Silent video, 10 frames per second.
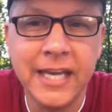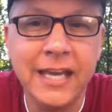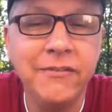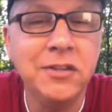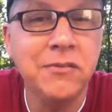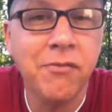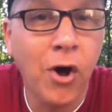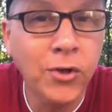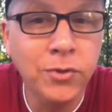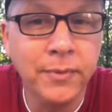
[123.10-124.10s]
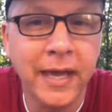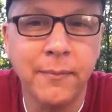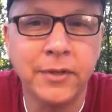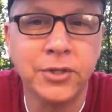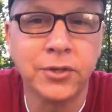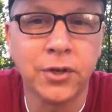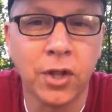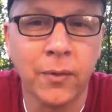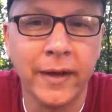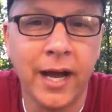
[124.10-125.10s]
Even the volume can't be turned
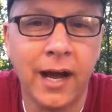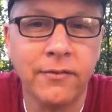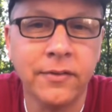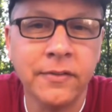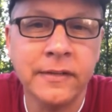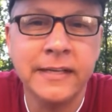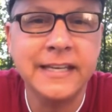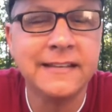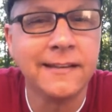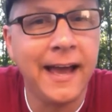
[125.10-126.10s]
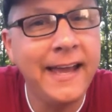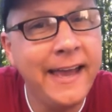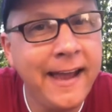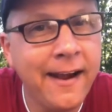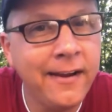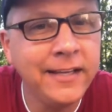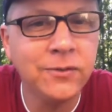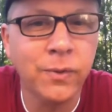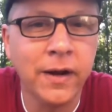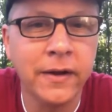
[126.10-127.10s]
all the way off. He's light haired.
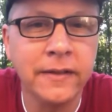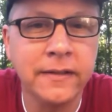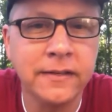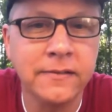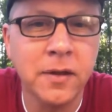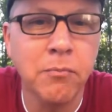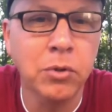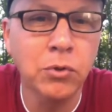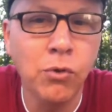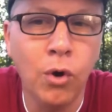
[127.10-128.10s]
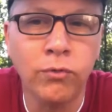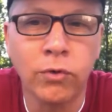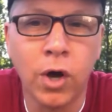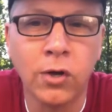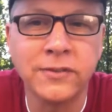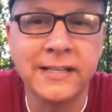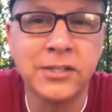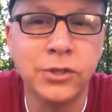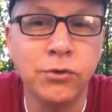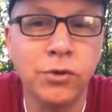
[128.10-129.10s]
He's wearing these blue overalls. That's
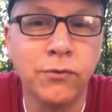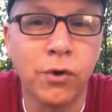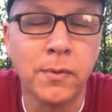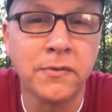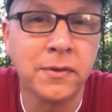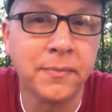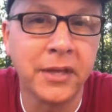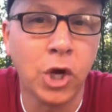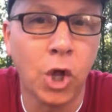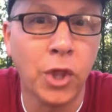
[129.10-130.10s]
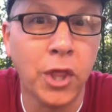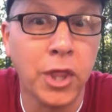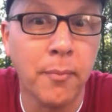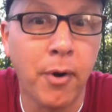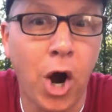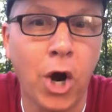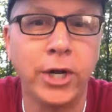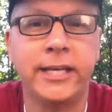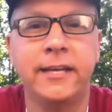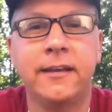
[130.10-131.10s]
the uniform of something called The
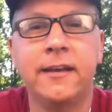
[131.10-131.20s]
Party.